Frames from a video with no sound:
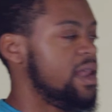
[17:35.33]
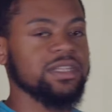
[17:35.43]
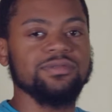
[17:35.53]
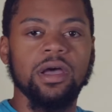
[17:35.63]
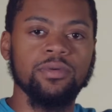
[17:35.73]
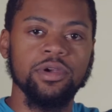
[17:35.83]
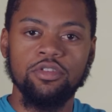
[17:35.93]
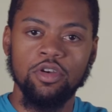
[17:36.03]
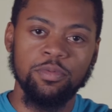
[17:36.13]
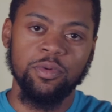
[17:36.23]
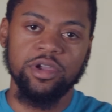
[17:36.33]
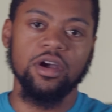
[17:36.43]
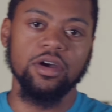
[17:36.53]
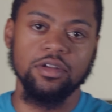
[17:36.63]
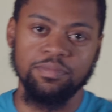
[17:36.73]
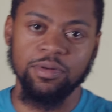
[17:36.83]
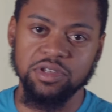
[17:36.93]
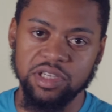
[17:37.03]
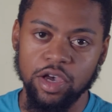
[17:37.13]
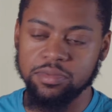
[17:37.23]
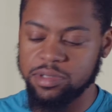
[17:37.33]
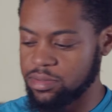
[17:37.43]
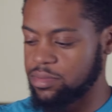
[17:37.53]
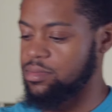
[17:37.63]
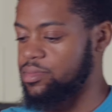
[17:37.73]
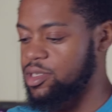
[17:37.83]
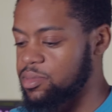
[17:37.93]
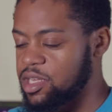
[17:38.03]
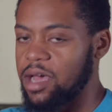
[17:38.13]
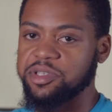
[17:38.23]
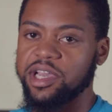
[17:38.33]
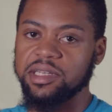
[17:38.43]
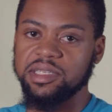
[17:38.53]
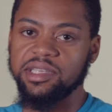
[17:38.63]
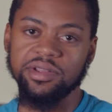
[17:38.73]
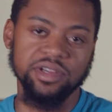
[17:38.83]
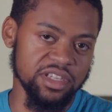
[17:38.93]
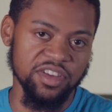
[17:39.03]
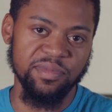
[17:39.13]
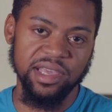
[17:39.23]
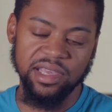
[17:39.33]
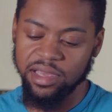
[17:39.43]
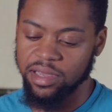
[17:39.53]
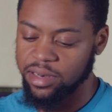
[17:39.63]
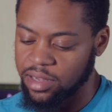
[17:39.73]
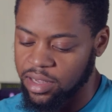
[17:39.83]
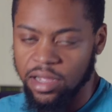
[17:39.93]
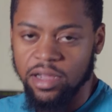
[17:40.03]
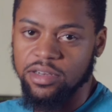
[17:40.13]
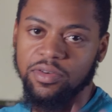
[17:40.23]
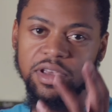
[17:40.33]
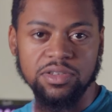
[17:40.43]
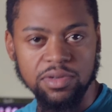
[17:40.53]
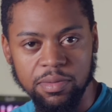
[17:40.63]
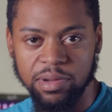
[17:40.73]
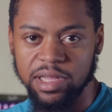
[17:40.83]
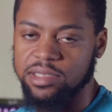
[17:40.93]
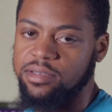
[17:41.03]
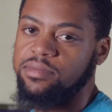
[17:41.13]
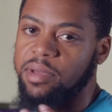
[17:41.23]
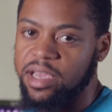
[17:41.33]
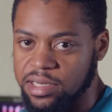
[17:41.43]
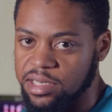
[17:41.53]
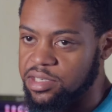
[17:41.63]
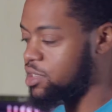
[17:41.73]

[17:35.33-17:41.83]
That's why regrouping when you're on the approach helps. Sometimes you gotta settle yourself back in. Don't get too complacent, make decent